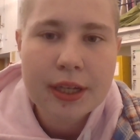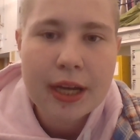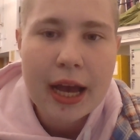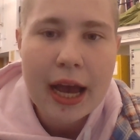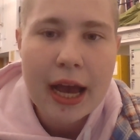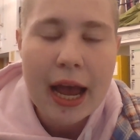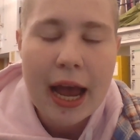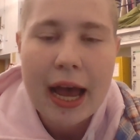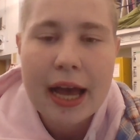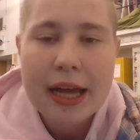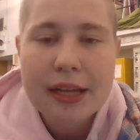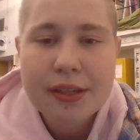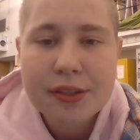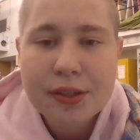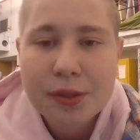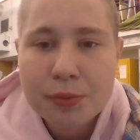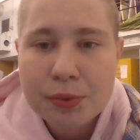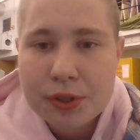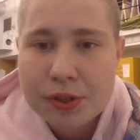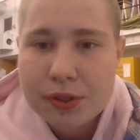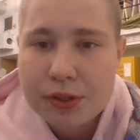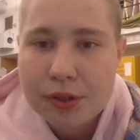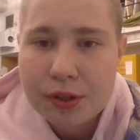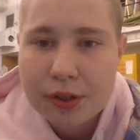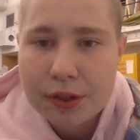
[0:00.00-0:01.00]
As a
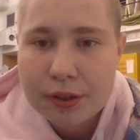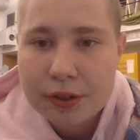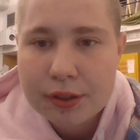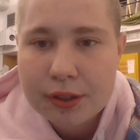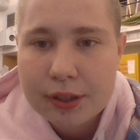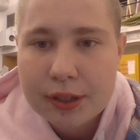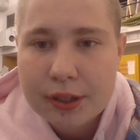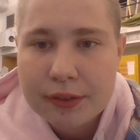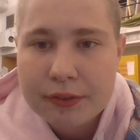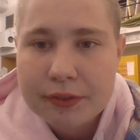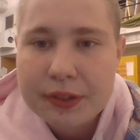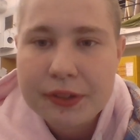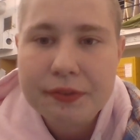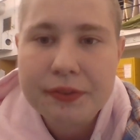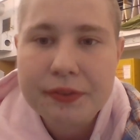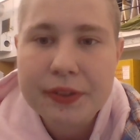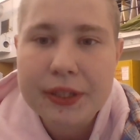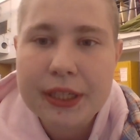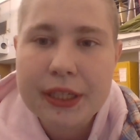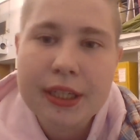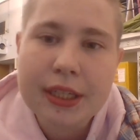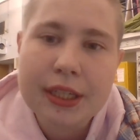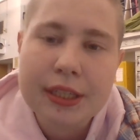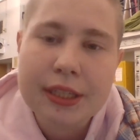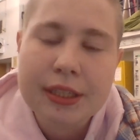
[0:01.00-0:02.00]
result of the
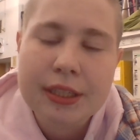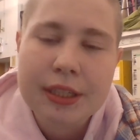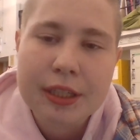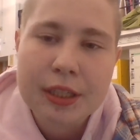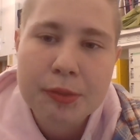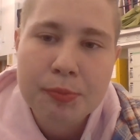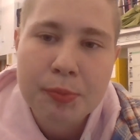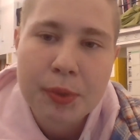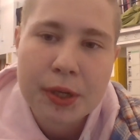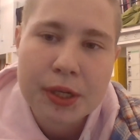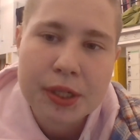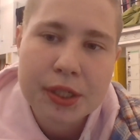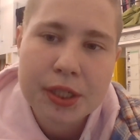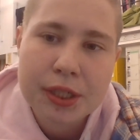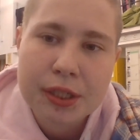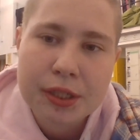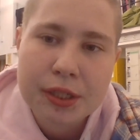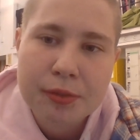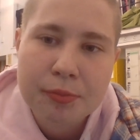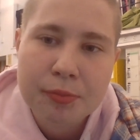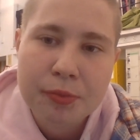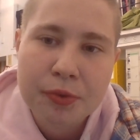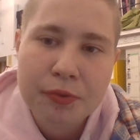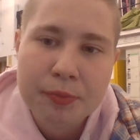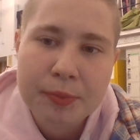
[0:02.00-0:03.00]
Viennese Expressionist
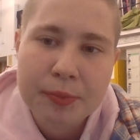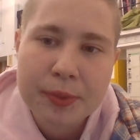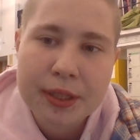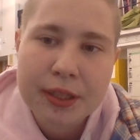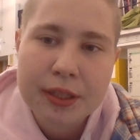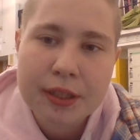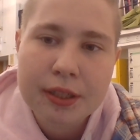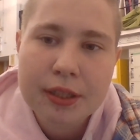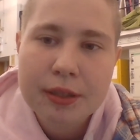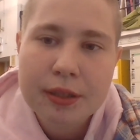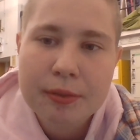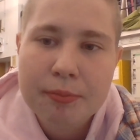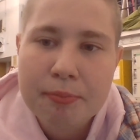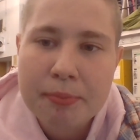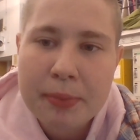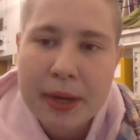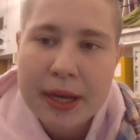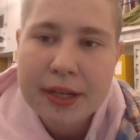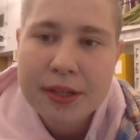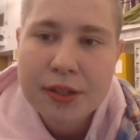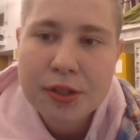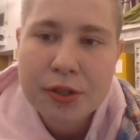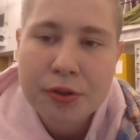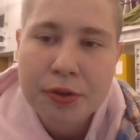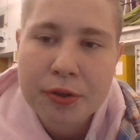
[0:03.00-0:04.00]
movement,
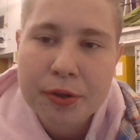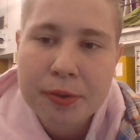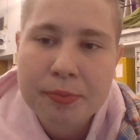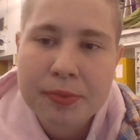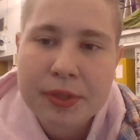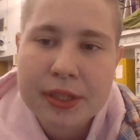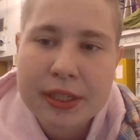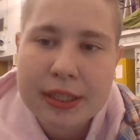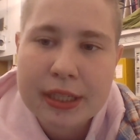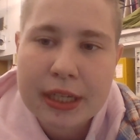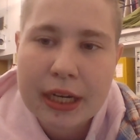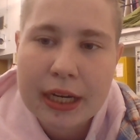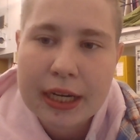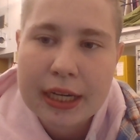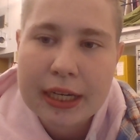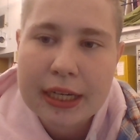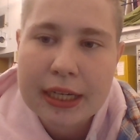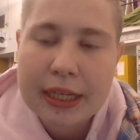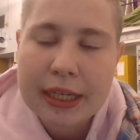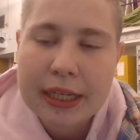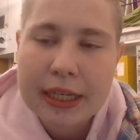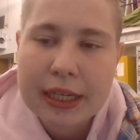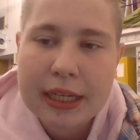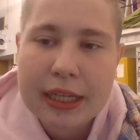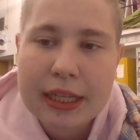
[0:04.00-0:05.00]
mainstream
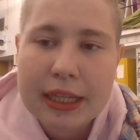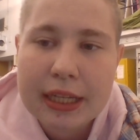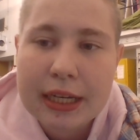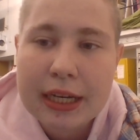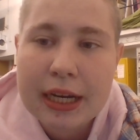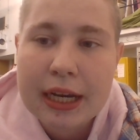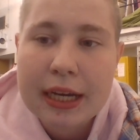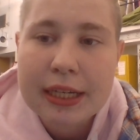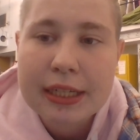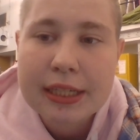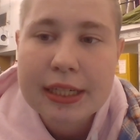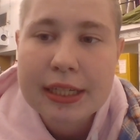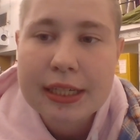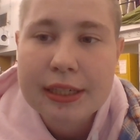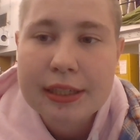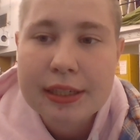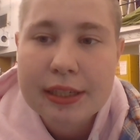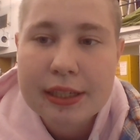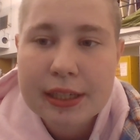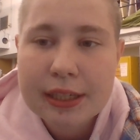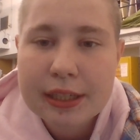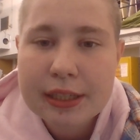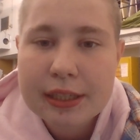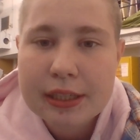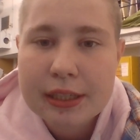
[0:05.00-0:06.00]
society in the
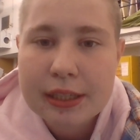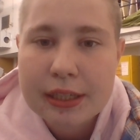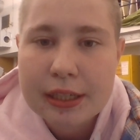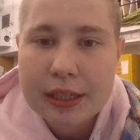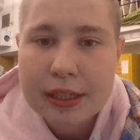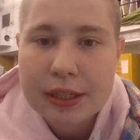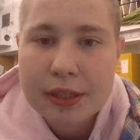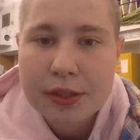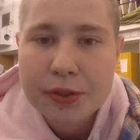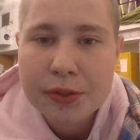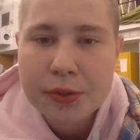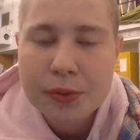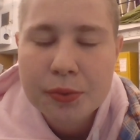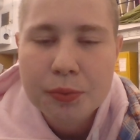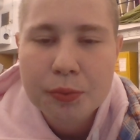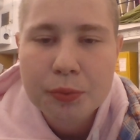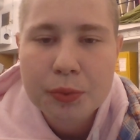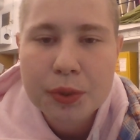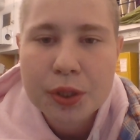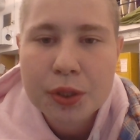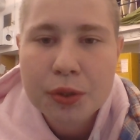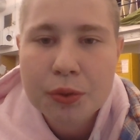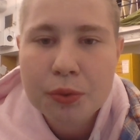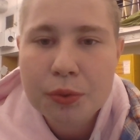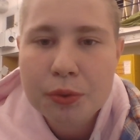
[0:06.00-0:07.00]
1960s,
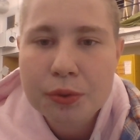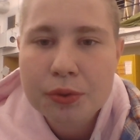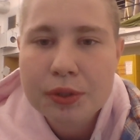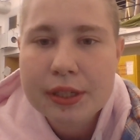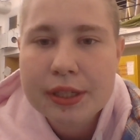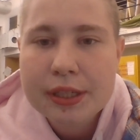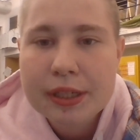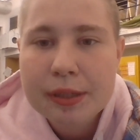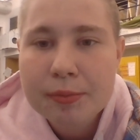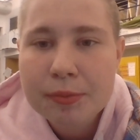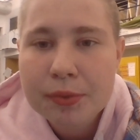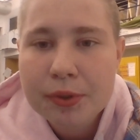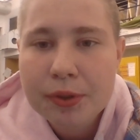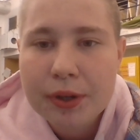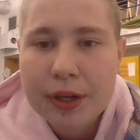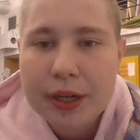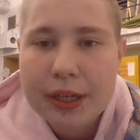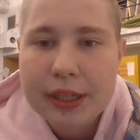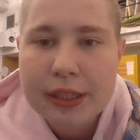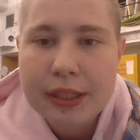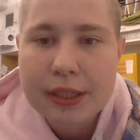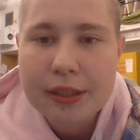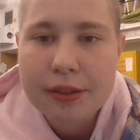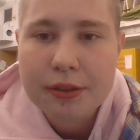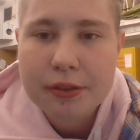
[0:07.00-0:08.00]
which holds similar
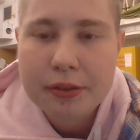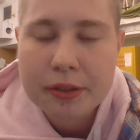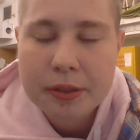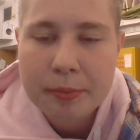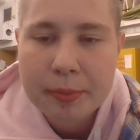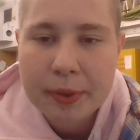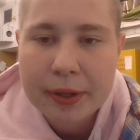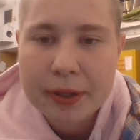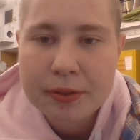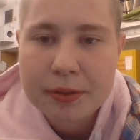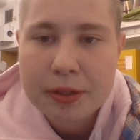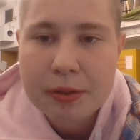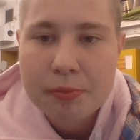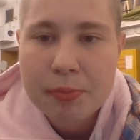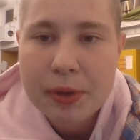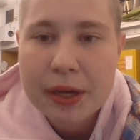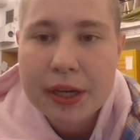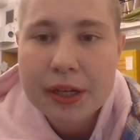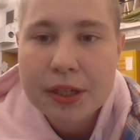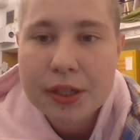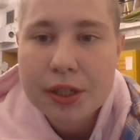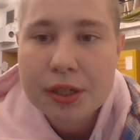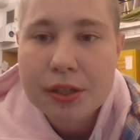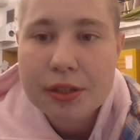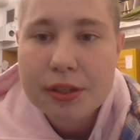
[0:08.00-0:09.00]
ideals about
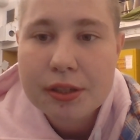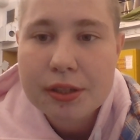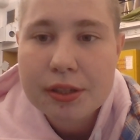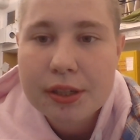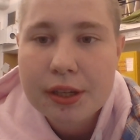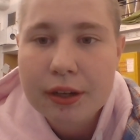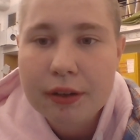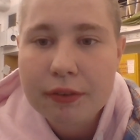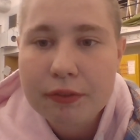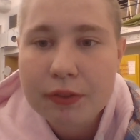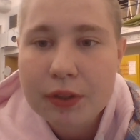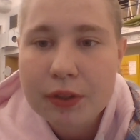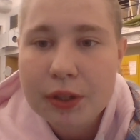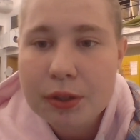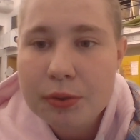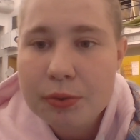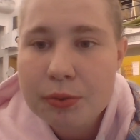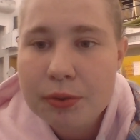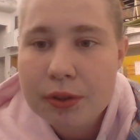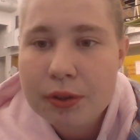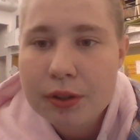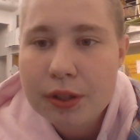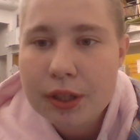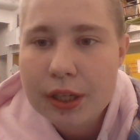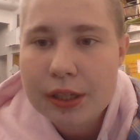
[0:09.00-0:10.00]
depictions of
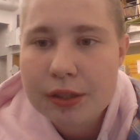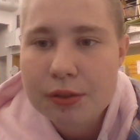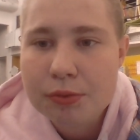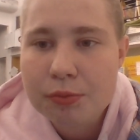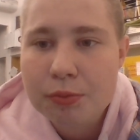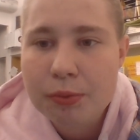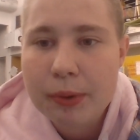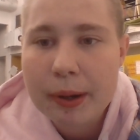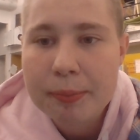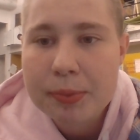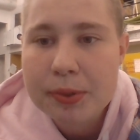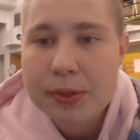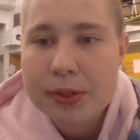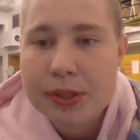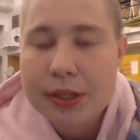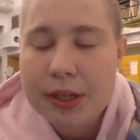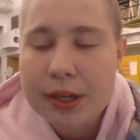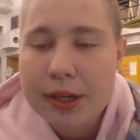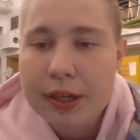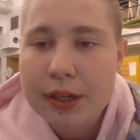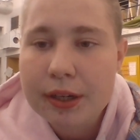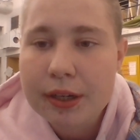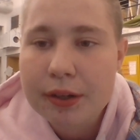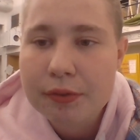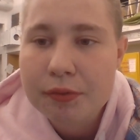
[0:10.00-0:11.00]
youth as
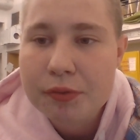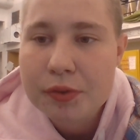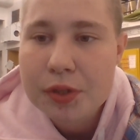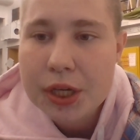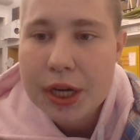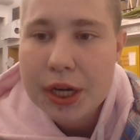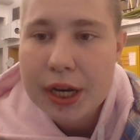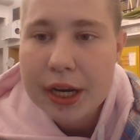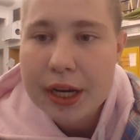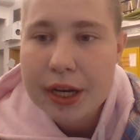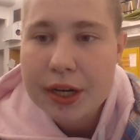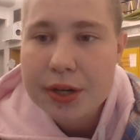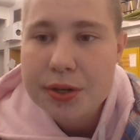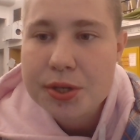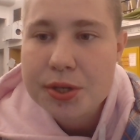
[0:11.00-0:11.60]
representative of change